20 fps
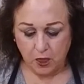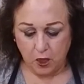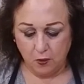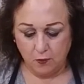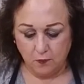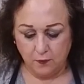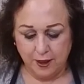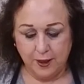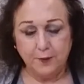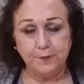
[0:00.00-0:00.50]

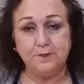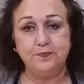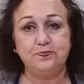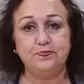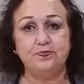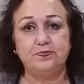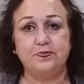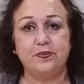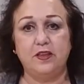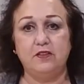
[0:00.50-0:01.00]
Well,
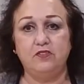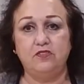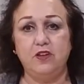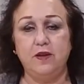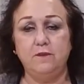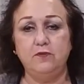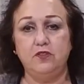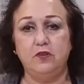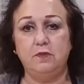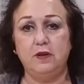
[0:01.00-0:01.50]
it's
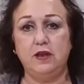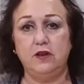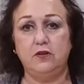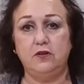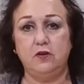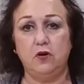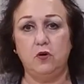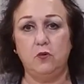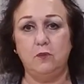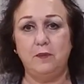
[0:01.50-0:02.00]
time to
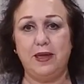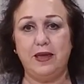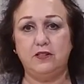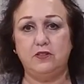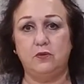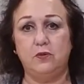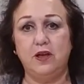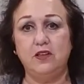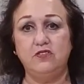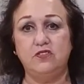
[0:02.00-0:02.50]
go make
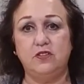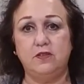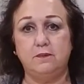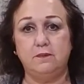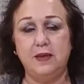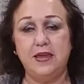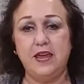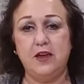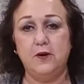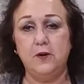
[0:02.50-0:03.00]
the rest of the
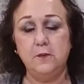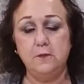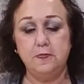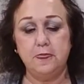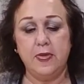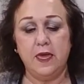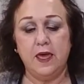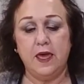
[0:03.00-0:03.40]
meal.